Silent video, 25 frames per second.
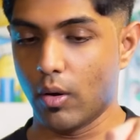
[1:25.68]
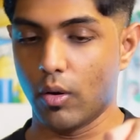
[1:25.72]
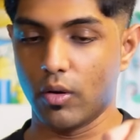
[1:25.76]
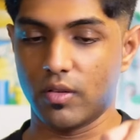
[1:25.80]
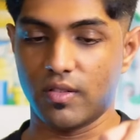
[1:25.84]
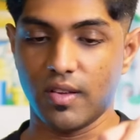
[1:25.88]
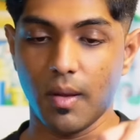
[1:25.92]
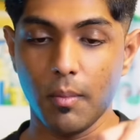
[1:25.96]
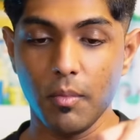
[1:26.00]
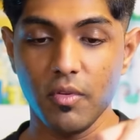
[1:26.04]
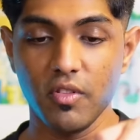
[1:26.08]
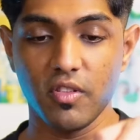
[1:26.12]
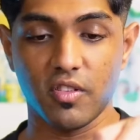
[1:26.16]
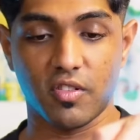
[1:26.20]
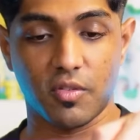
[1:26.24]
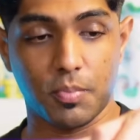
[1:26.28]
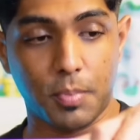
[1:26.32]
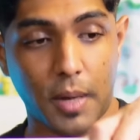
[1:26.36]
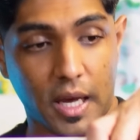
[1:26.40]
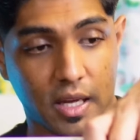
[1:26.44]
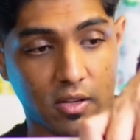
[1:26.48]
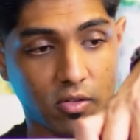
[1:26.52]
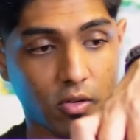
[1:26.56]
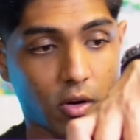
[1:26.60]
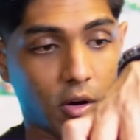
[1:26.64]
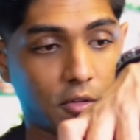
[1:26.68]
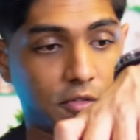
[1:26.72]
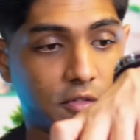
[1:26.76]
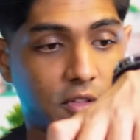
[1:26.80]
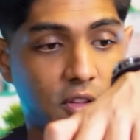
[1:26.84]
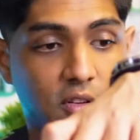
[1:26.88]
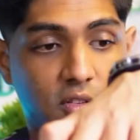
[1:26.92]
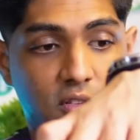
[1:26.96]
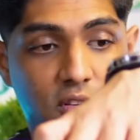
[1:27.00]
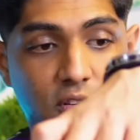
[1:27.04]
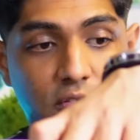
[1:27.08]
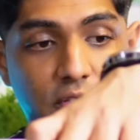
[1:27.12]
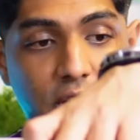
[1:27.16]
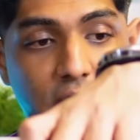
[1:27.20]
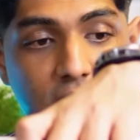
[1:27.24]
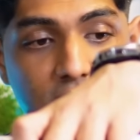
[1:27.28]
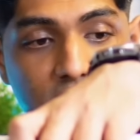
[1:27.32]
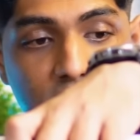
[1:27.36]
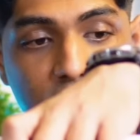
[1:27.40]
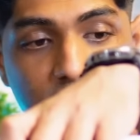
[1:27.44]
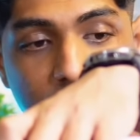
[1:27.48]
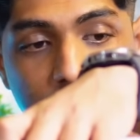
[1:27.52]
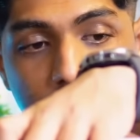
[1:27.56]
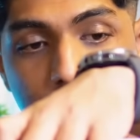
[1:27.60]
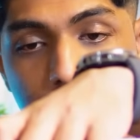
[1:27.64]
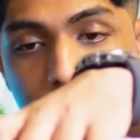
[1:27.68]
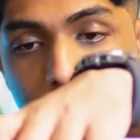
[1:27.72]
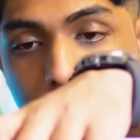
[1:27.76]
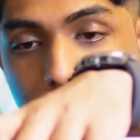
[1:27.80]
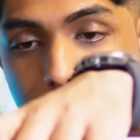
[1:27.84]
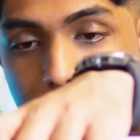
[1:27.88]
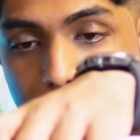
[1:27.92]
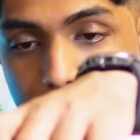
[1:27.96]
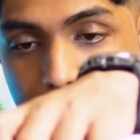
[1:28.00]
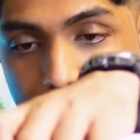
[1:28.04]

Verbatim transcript: some of the specs of this device, right?